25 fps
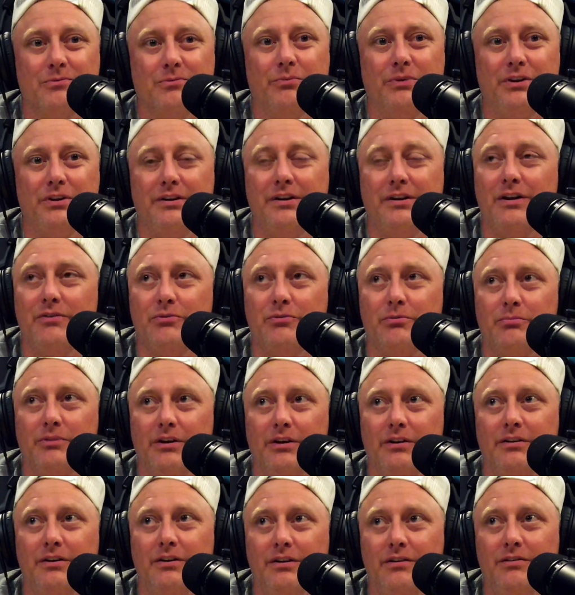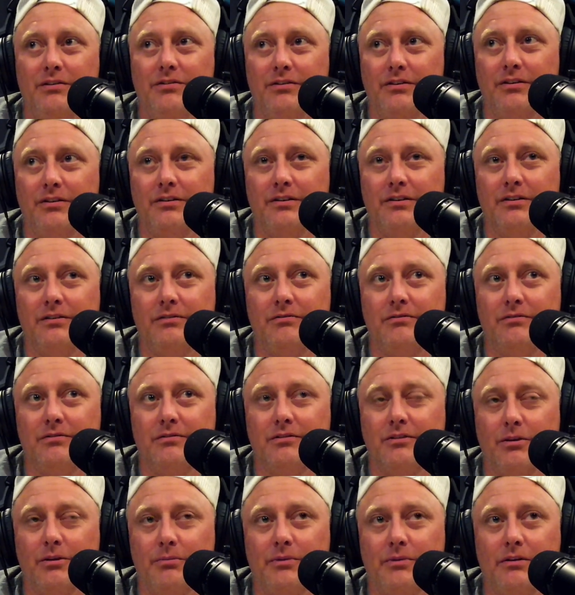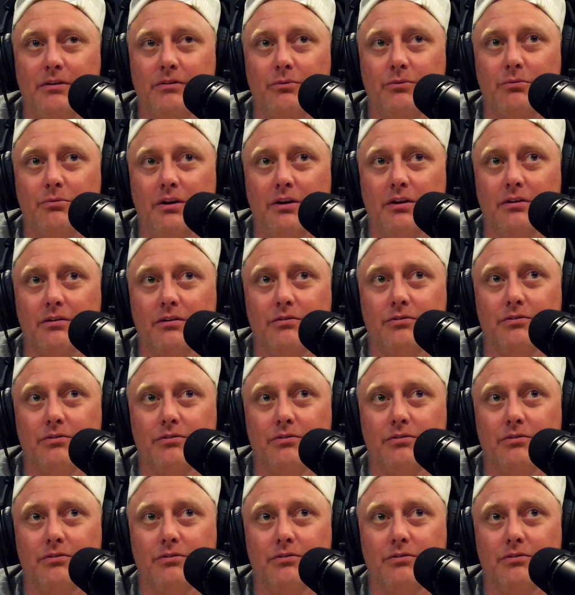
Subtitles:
we did have some late nights, and it did come down to the wire.